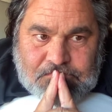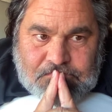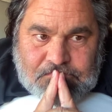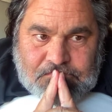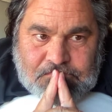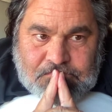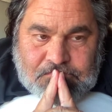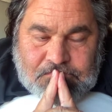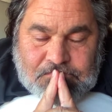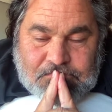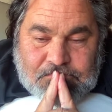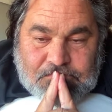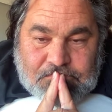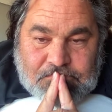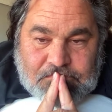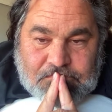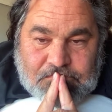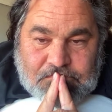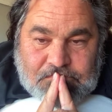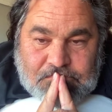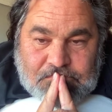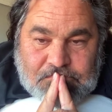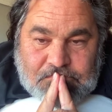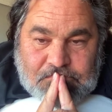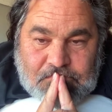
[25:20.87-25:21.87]
And
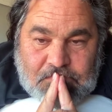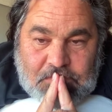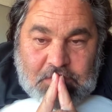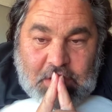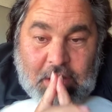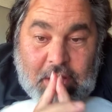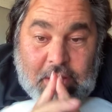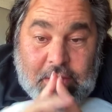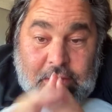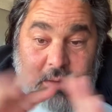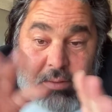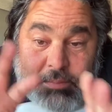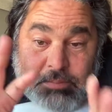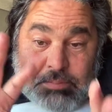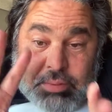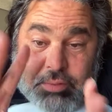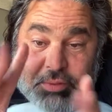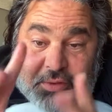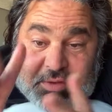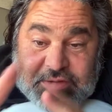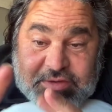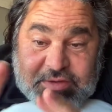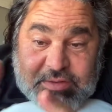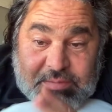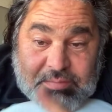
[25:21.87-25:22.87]
then
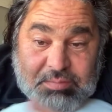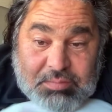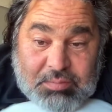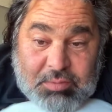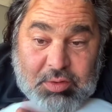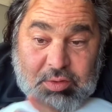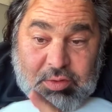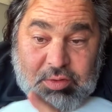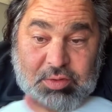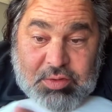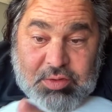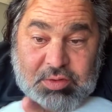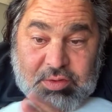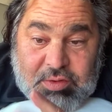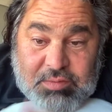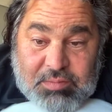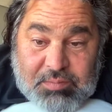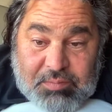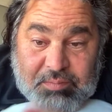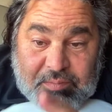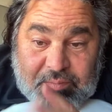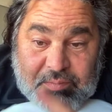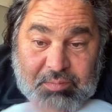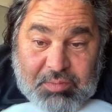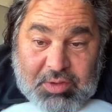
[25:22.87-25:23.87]
Buddhism,
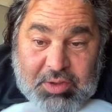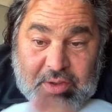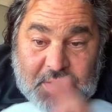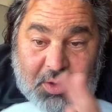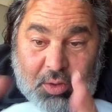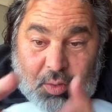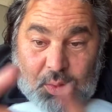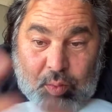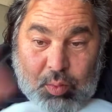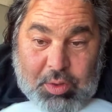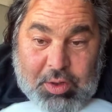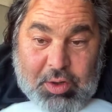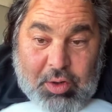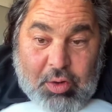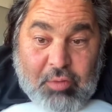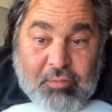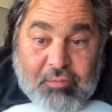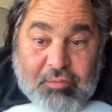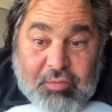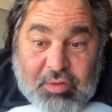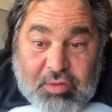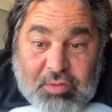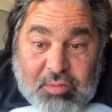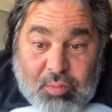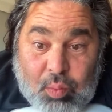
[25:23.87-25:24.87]
went
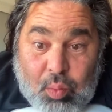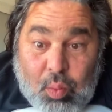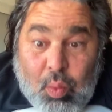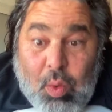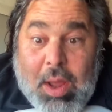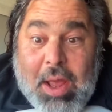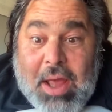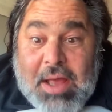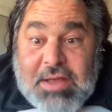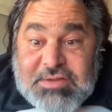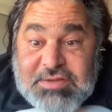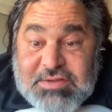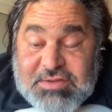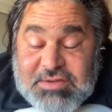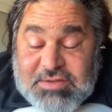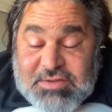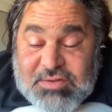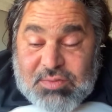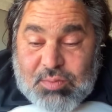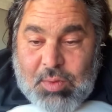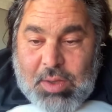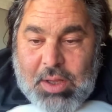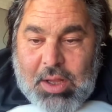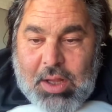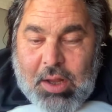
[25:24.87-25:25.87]
over west
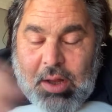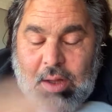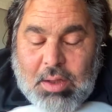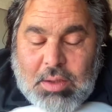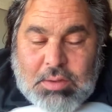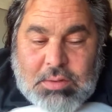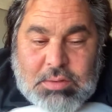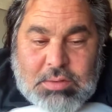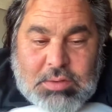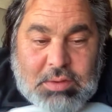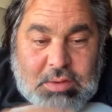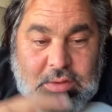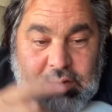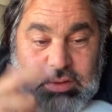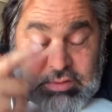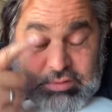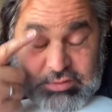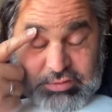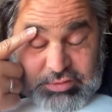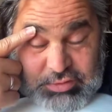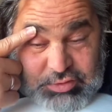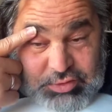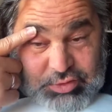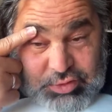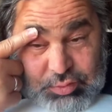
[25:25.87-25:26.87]
as well,
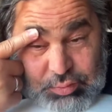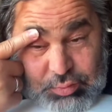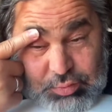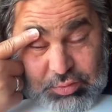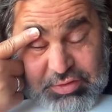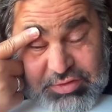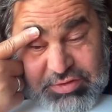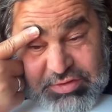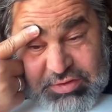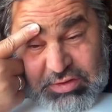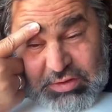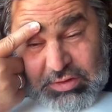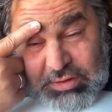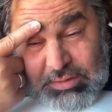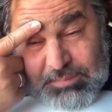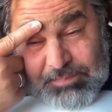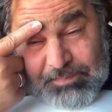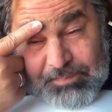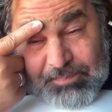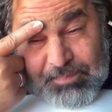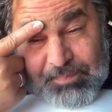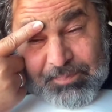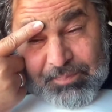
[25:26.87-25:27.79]
to Jerusalem.